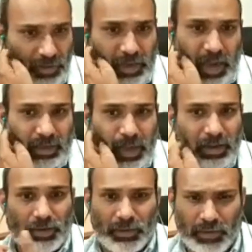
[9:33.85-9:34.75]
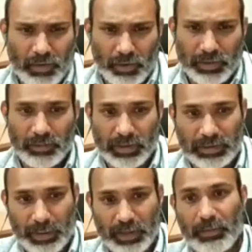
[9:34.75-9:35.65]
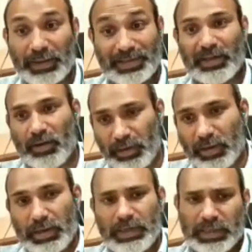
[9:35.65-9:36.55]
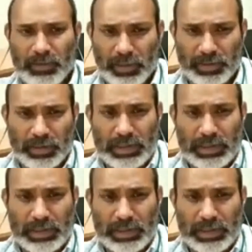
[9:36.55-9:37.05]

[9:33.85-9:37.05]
And this application of the revenue code is nothing but it is applicable by the state government in each and every place.